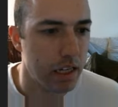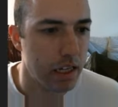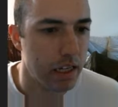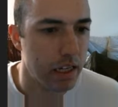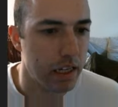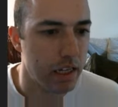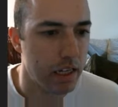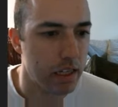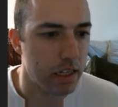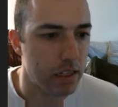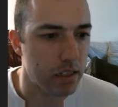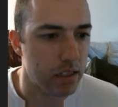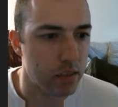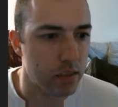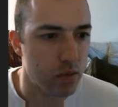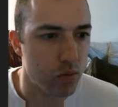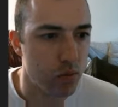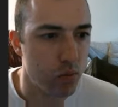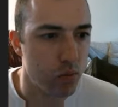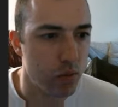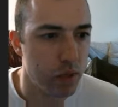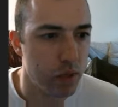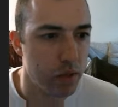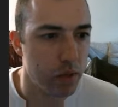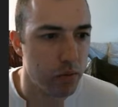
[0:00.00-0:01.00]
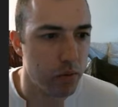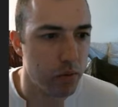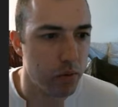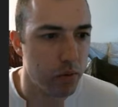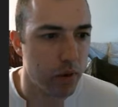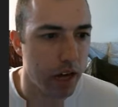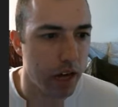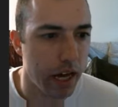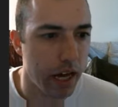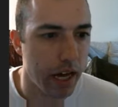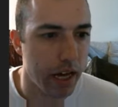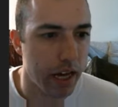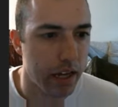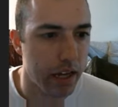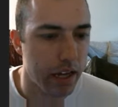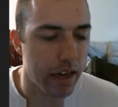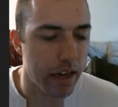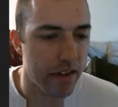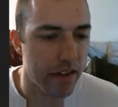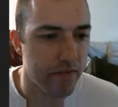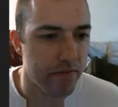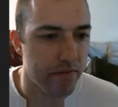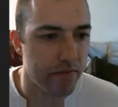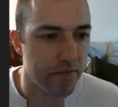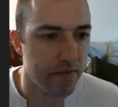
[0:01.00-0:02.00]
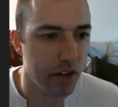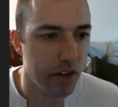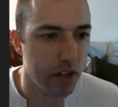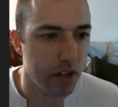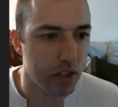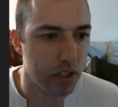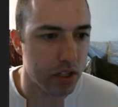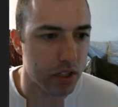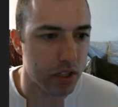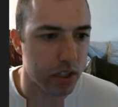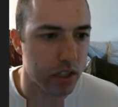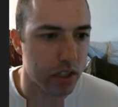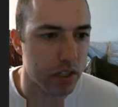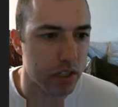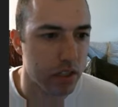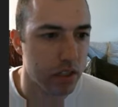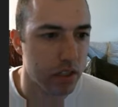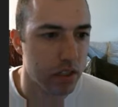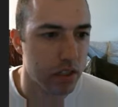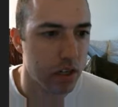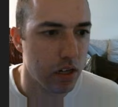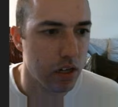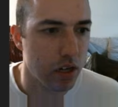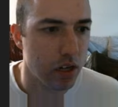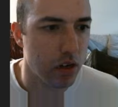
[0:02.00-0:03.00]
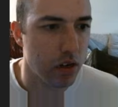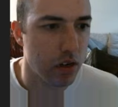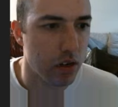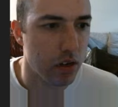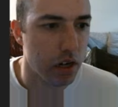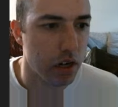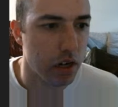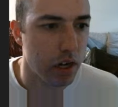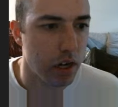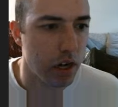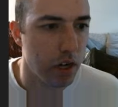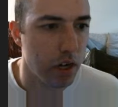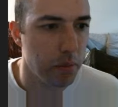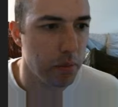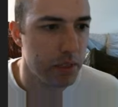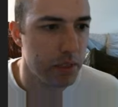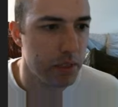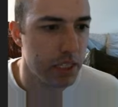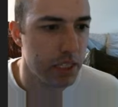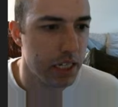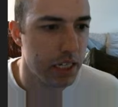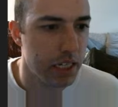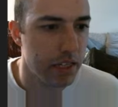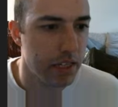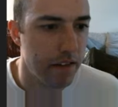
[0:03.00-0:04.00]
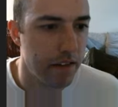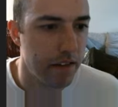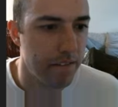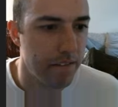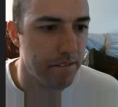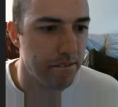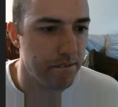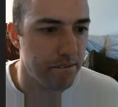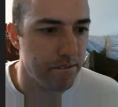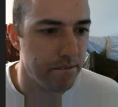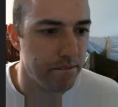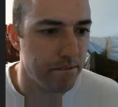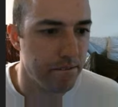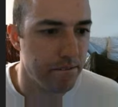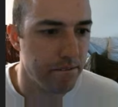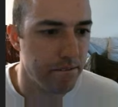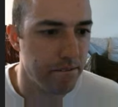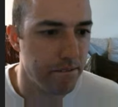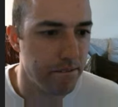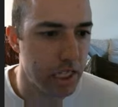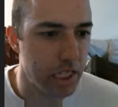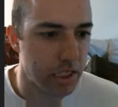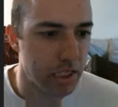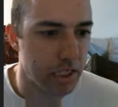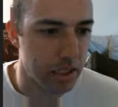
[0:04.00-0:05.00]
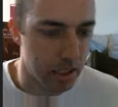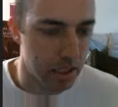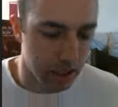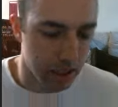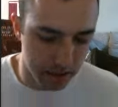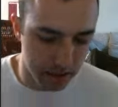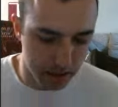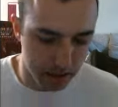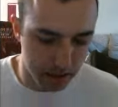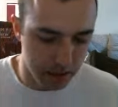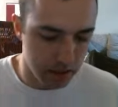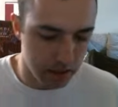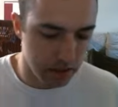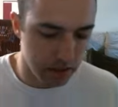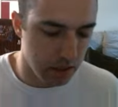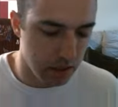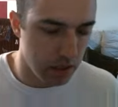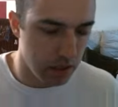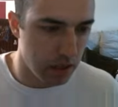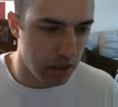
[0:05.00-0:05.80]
and we will add a function called update physics.